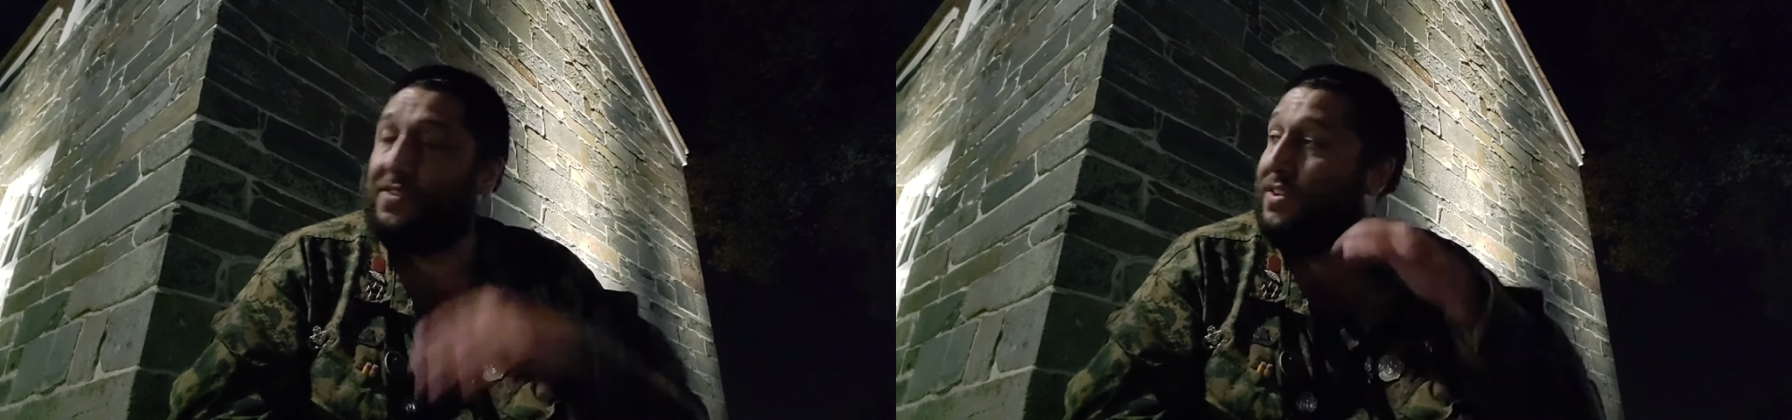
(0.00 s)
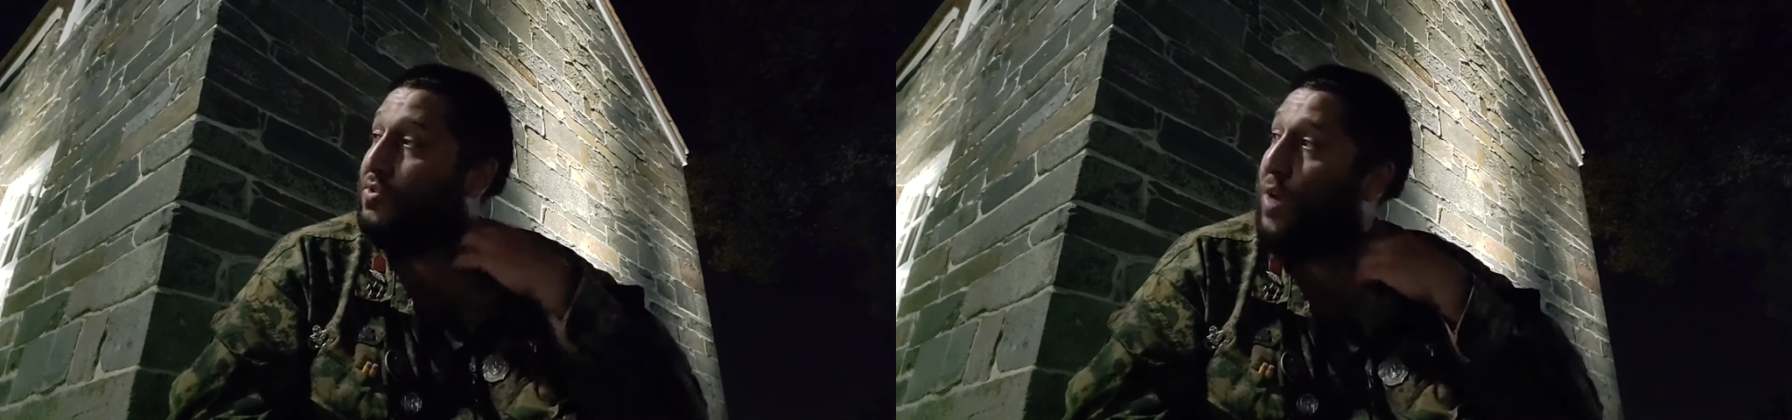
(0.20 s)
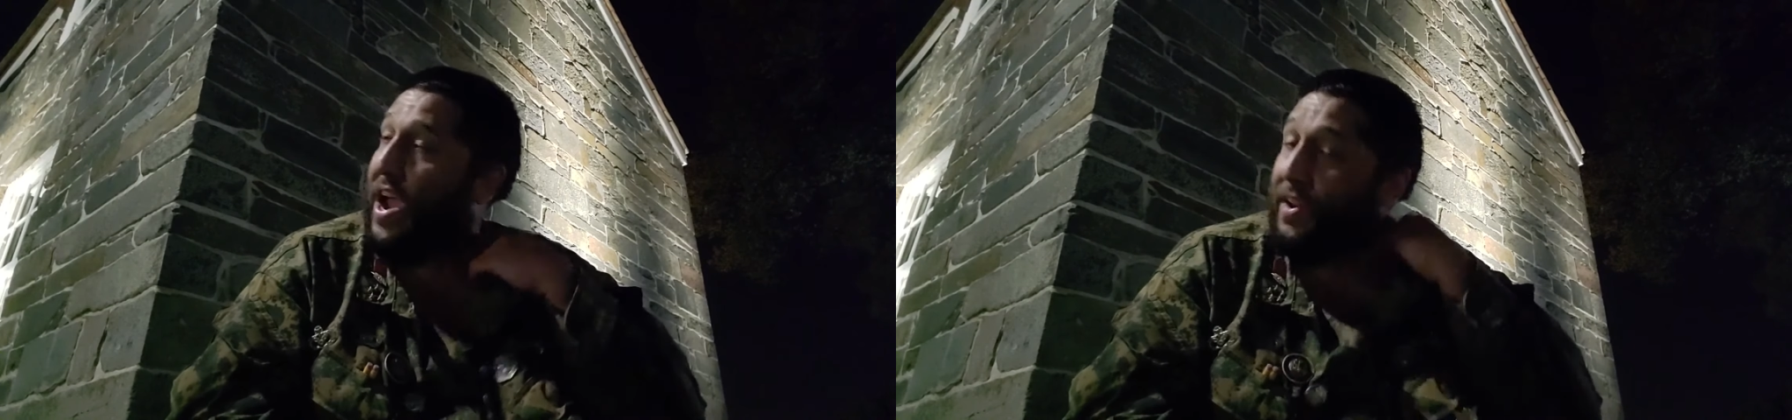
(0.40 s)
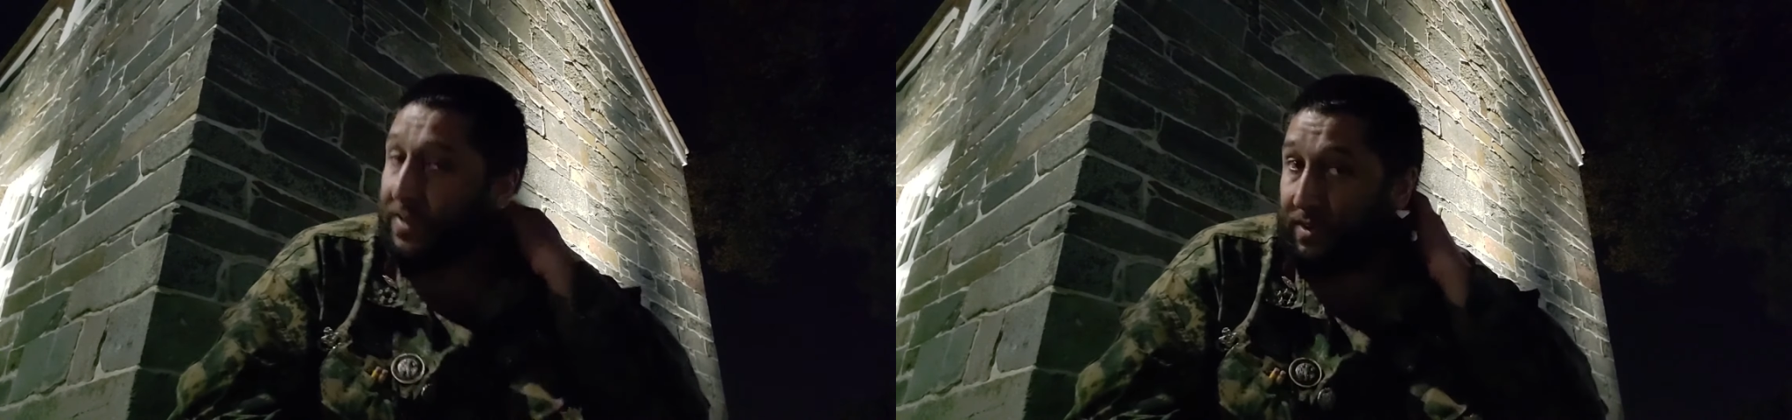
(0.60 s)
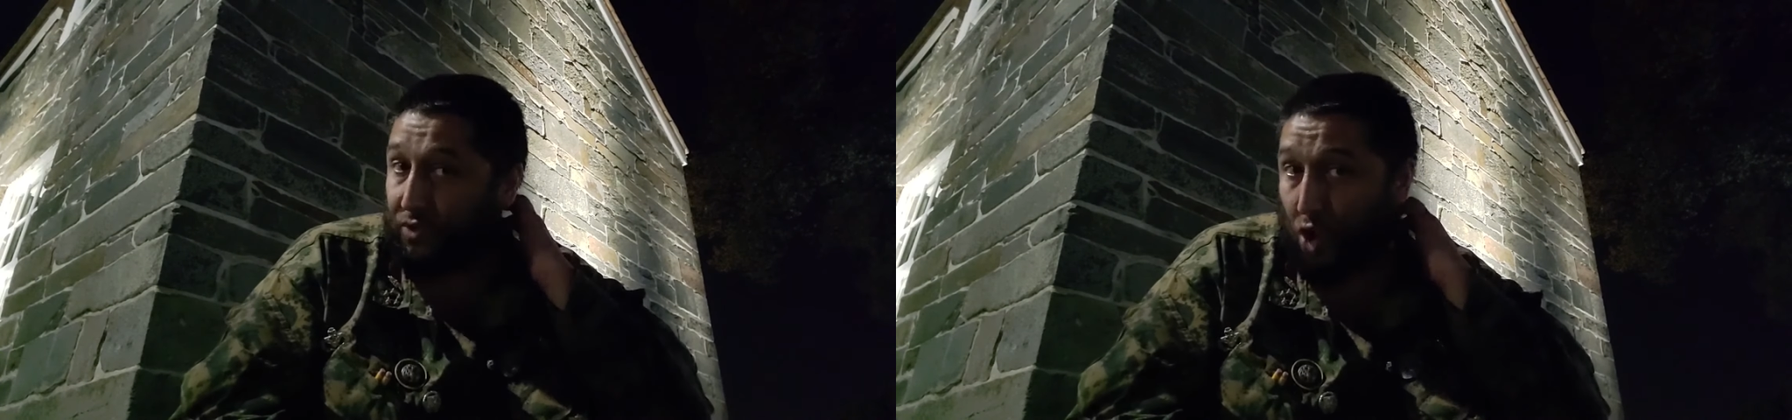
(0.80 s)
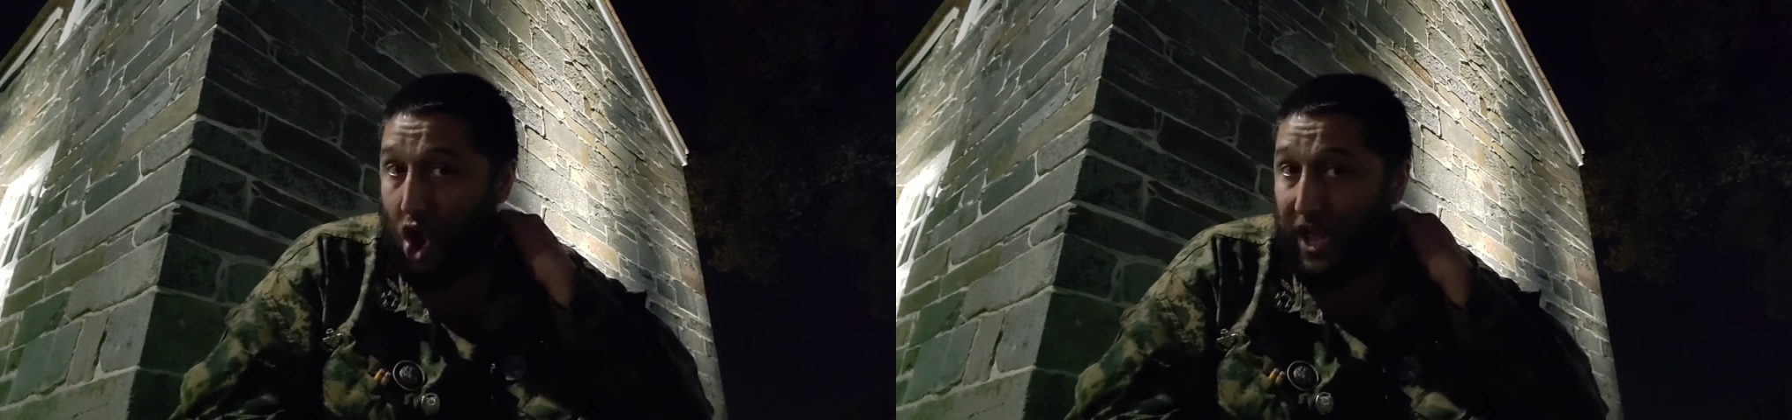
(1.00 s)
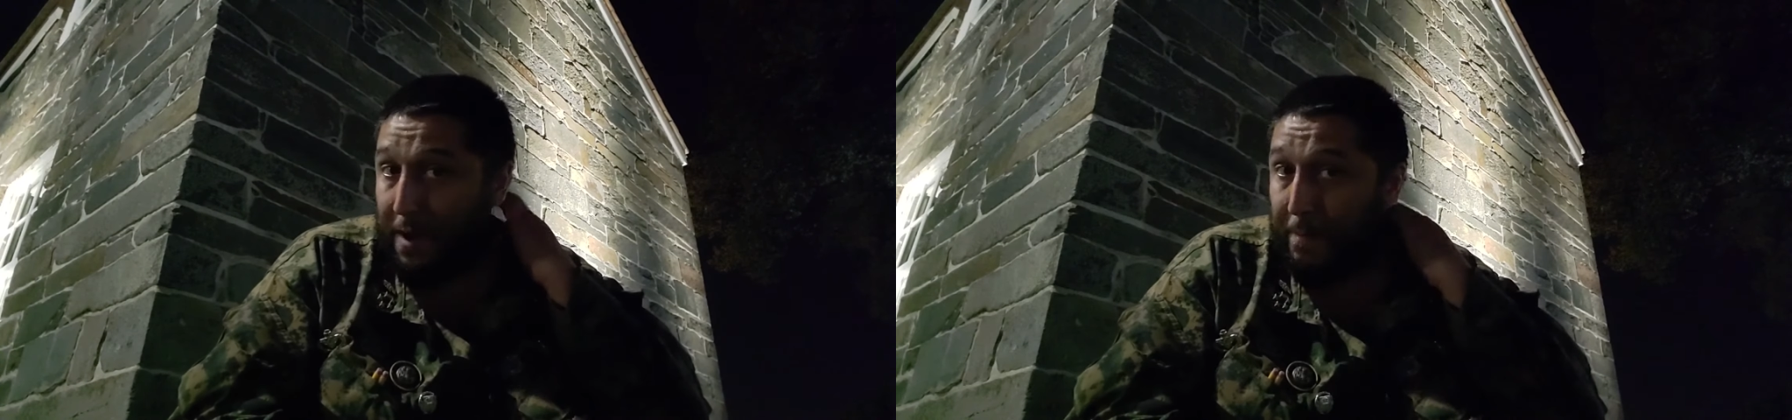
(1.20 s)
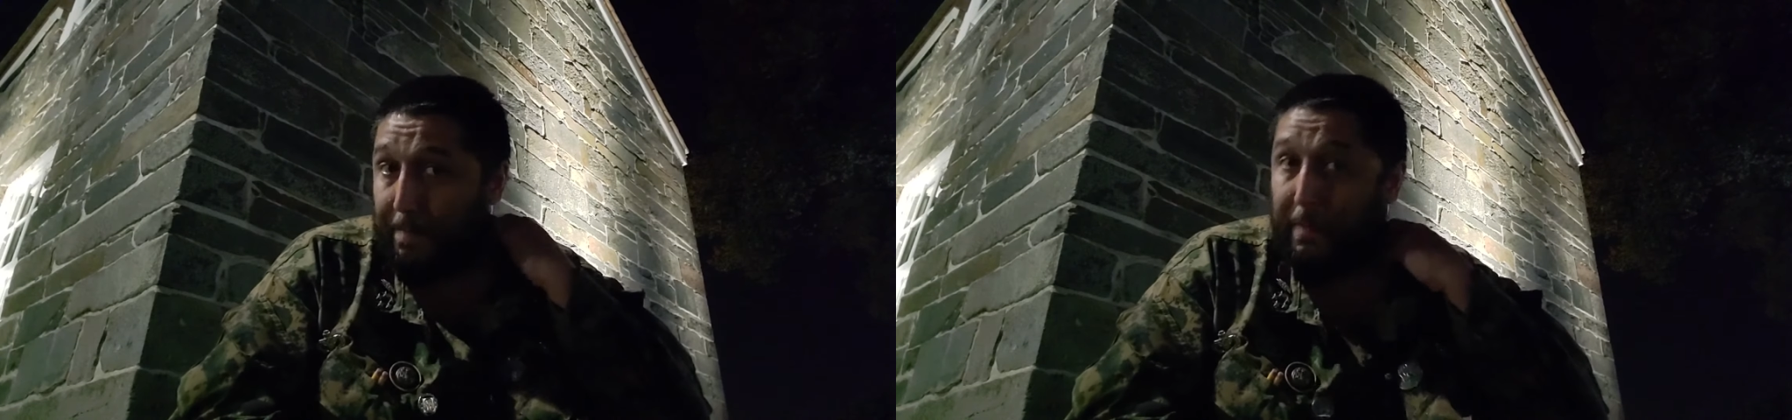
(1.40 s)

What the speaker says: this way to control it,